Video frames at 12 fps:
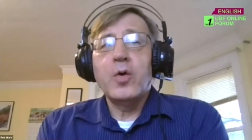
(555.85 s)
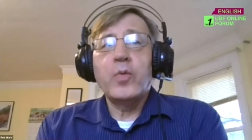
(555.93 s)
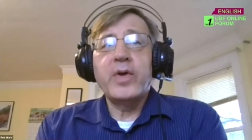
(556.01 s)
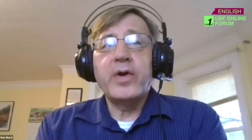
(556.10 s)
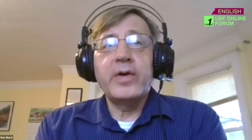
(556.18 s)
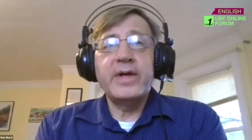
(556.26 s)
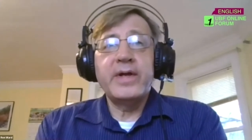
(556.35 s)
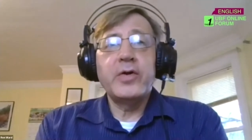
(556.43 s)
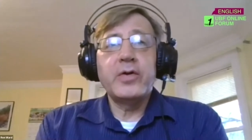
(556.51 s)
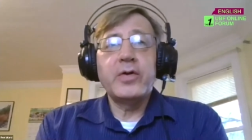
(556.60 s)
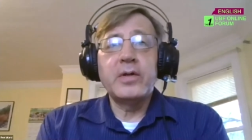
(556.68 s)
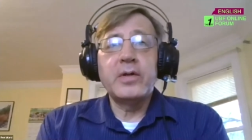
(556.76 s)
We are
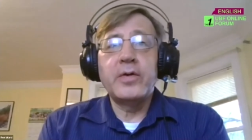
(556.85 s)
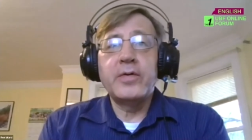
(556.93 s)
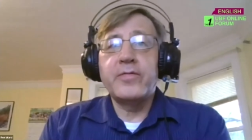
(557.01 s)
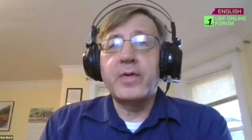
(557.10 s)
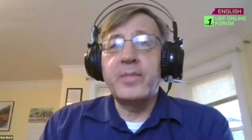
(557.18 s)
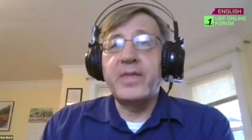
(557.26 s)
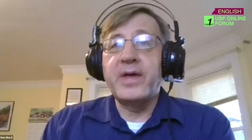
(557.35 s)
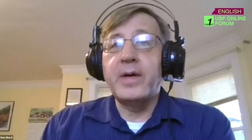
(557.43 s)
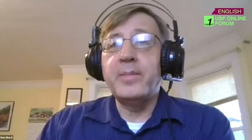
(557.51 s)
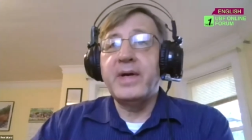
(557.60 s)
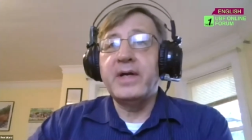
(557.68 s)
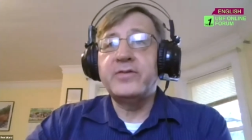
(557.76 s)
eager to learn from
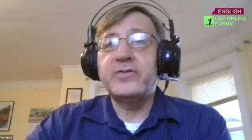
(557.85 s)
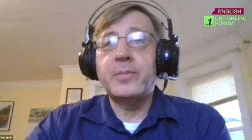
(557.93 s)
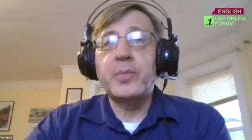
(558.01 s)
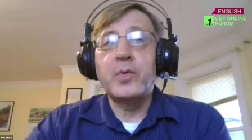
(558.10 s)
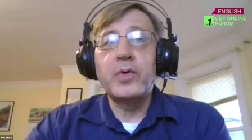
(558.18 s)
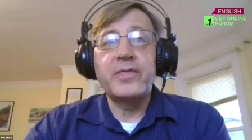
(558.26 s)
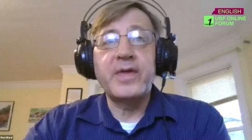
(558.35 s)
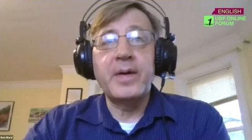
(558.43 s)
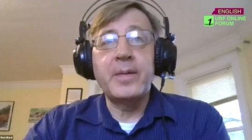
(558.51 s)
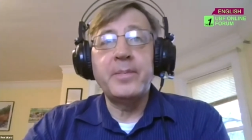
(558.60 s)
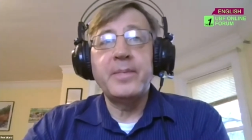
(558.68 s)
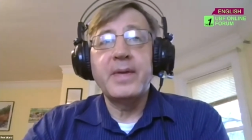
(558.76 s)
them and support
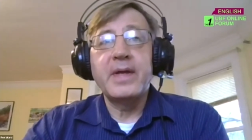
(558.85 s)
them